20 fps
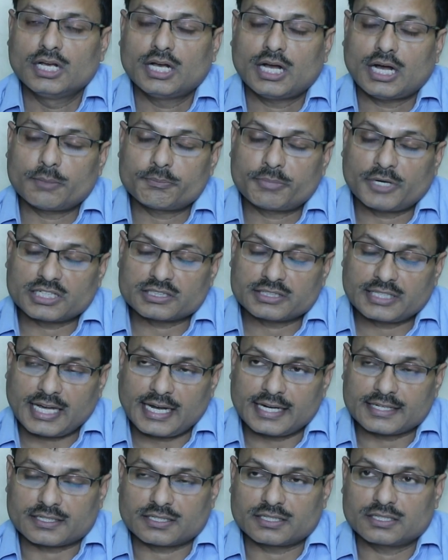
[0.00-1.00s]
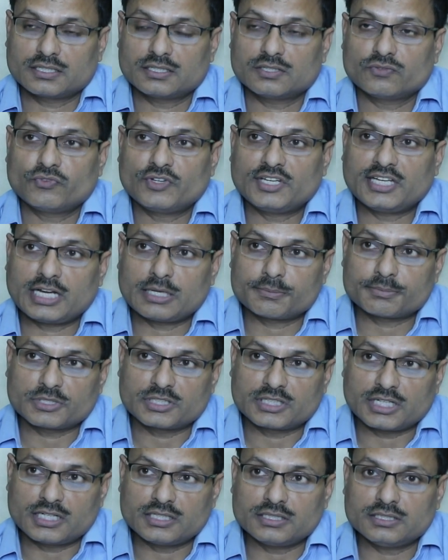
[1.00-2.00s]
For that, we
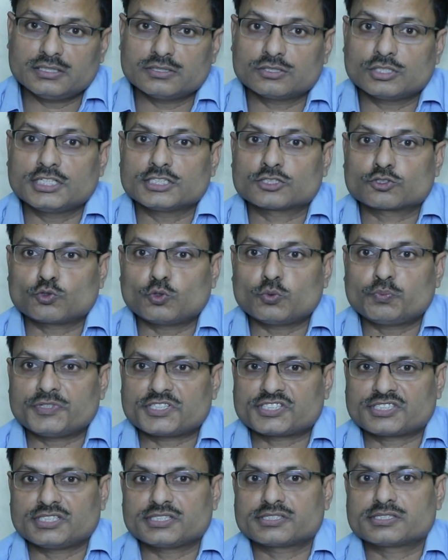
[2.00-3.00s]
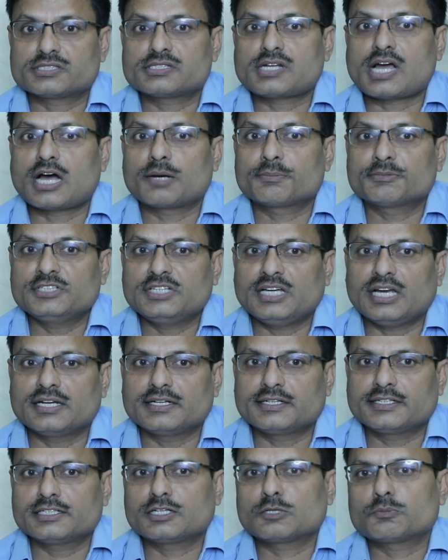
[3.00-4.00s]
have done the screw fixation of the
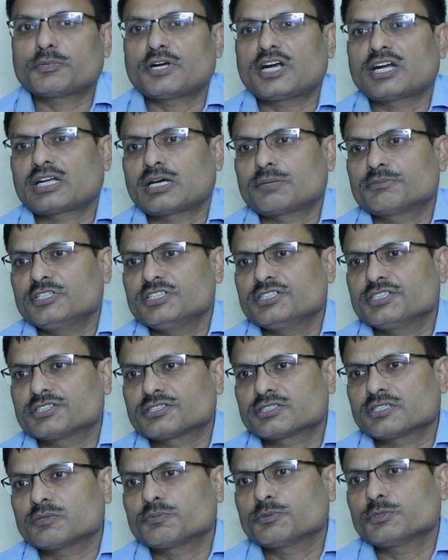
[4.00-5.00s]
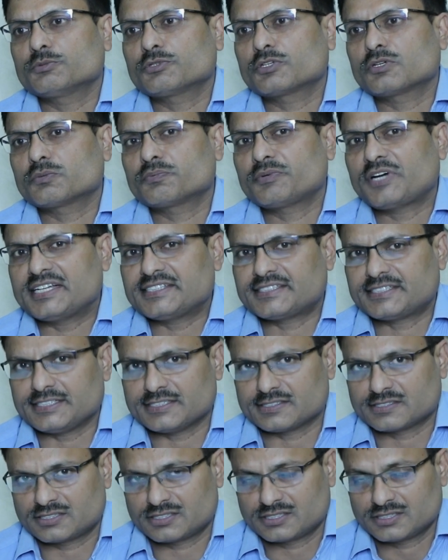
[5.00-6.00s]
anterior part of the distal femoral
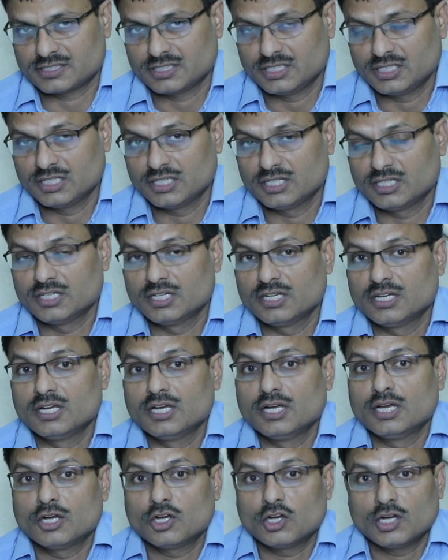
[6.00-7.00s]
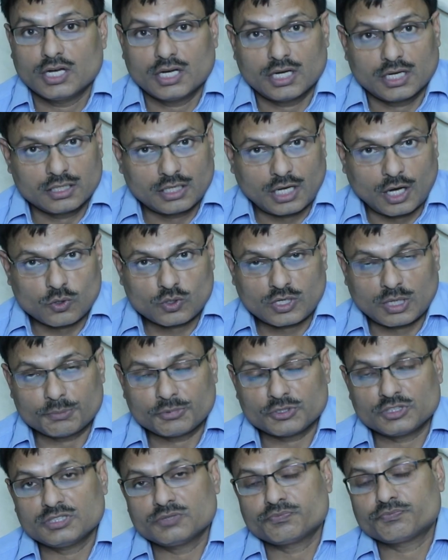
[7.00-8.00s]
physis. Now
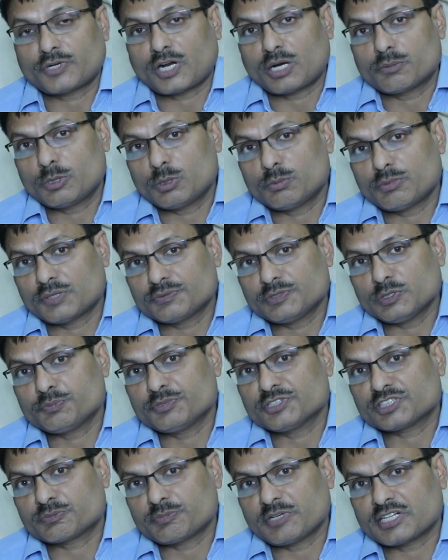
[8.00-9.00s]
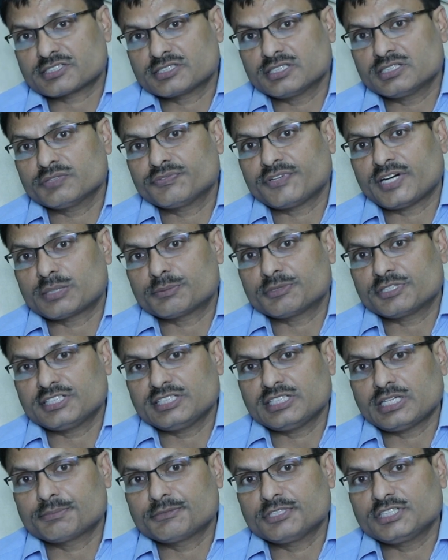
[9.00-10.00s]
come to the problem of the flexion
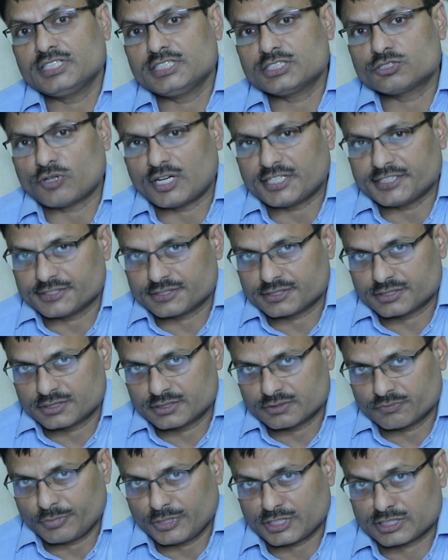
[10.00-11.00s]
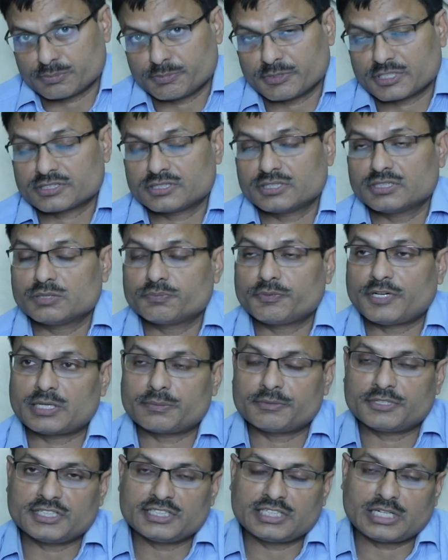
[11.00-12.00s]
deformity of the knee joints. Flexion
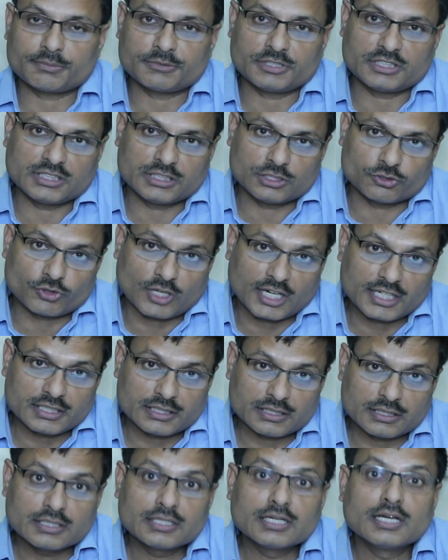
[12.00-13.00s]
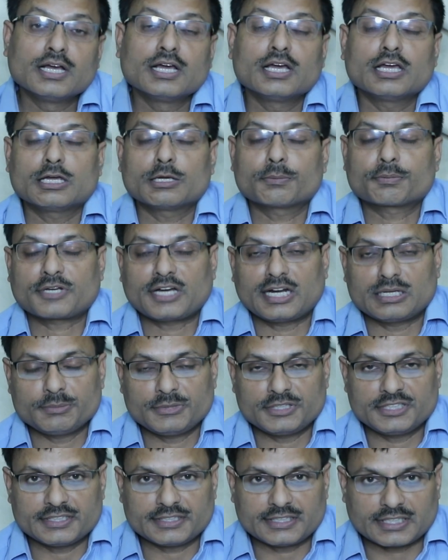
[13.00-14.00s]
deformity of the knee joint, it can
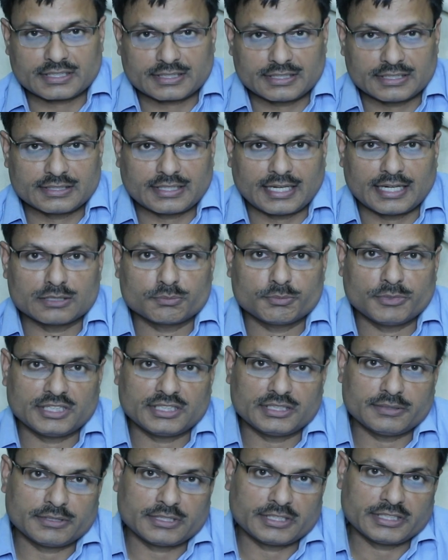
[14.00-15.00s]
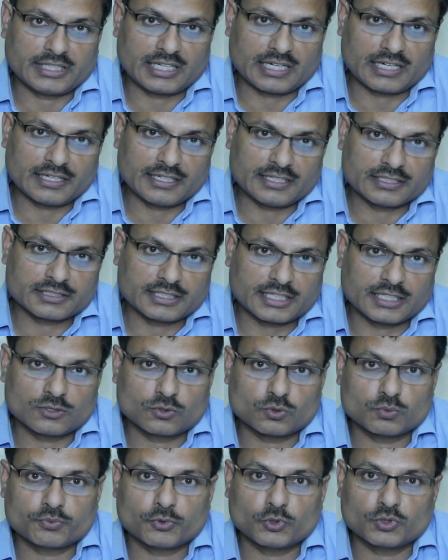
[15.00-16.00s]
be detected at very early 10
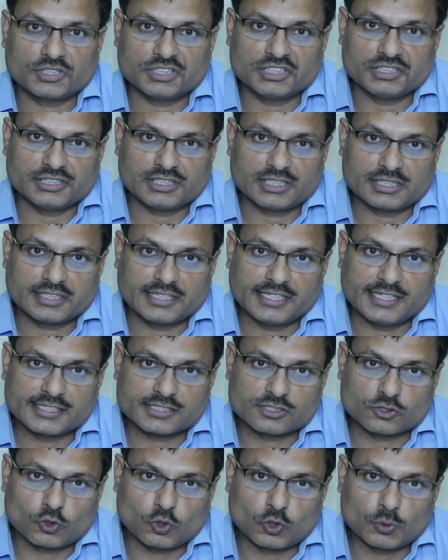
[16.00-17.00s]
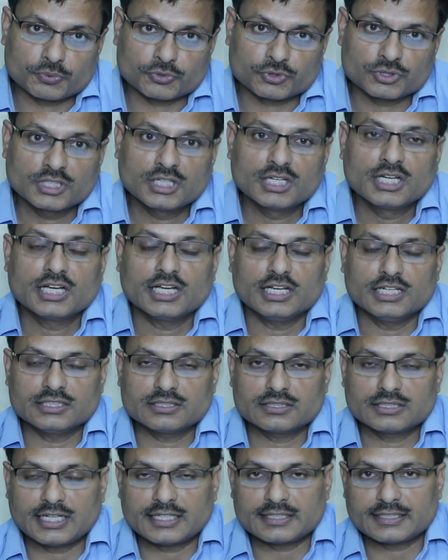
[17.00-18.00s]
to 14 year age groups.
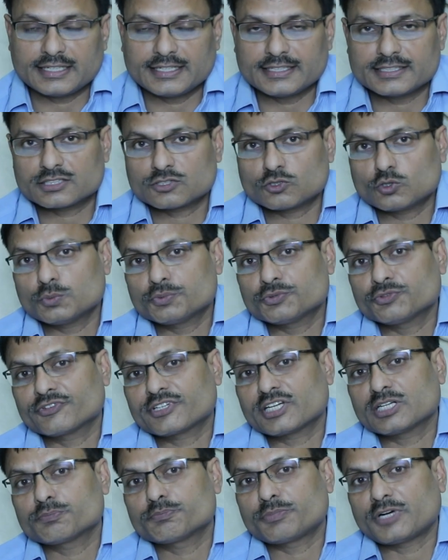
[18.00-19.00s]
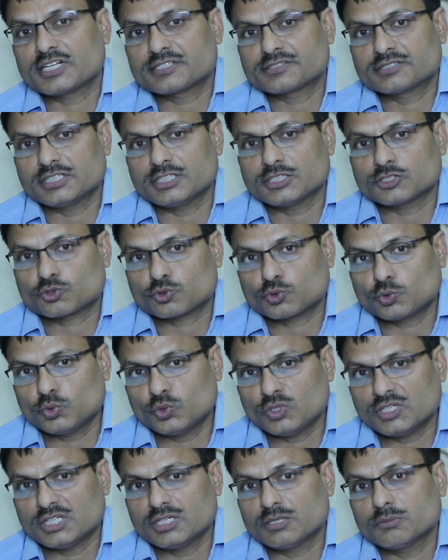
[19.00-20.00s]
In that age groups, you can pass the
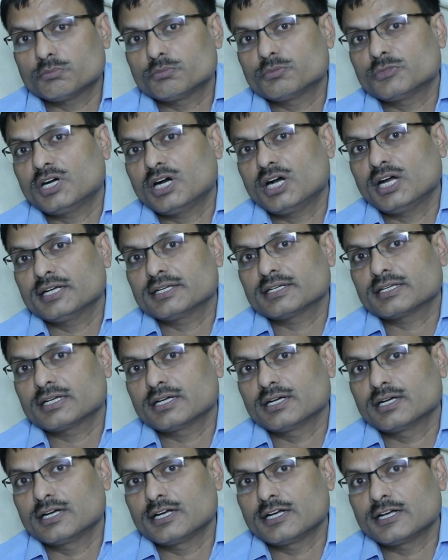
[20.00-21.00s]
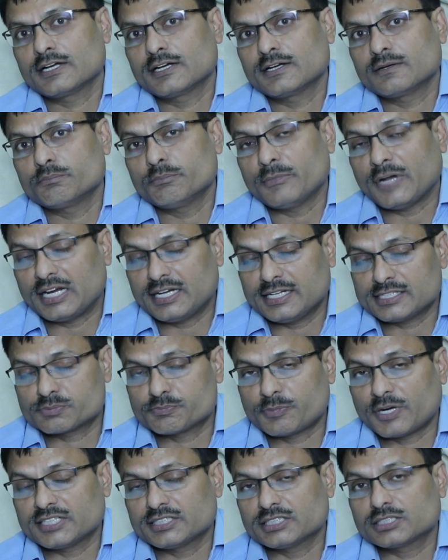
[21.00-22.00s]
screw and
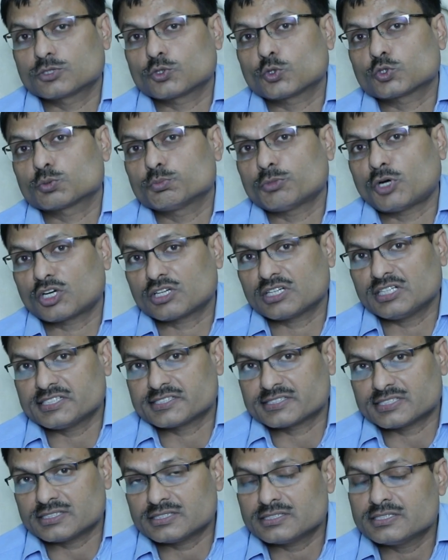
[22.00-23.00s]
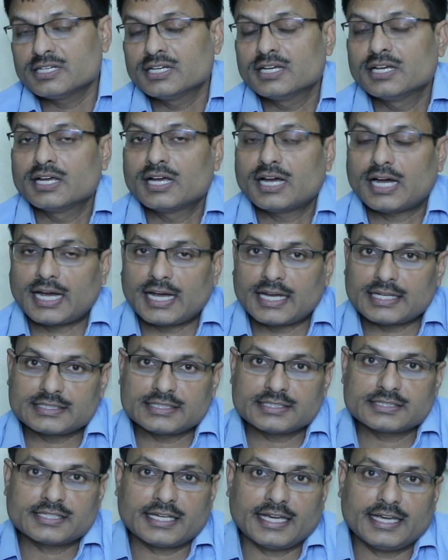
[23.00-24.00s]
managed by the growth modulation.
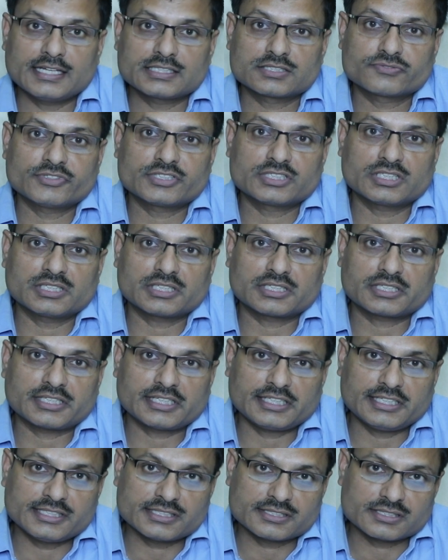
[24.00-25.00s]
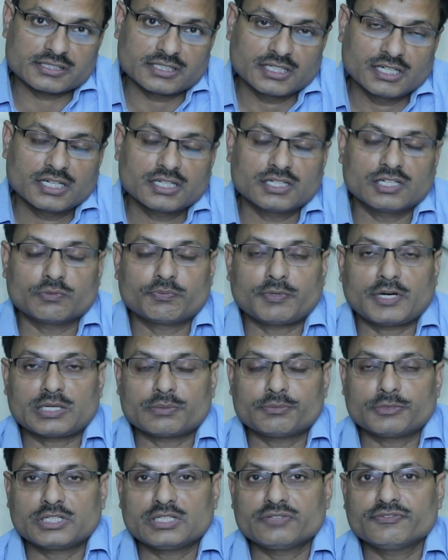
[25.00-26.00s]
As his age will increase,
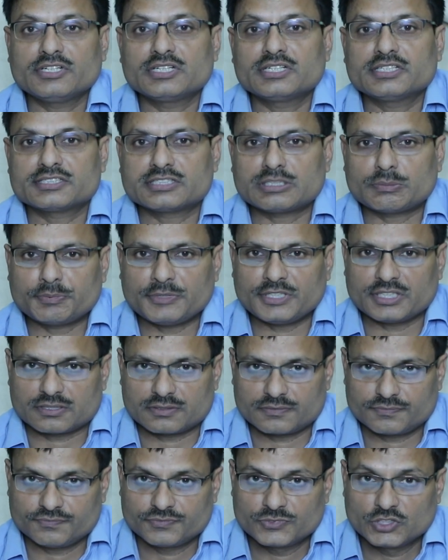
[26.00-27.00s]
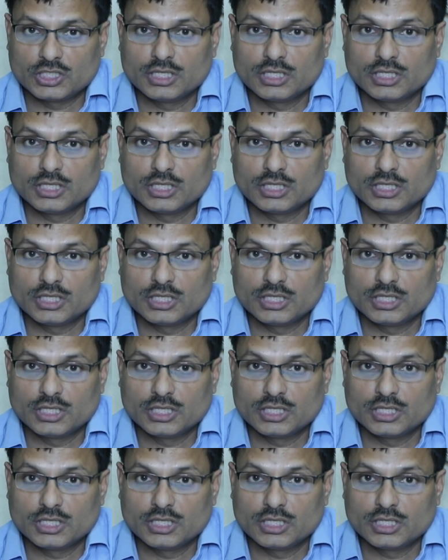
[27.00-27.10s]
deformity will disappear.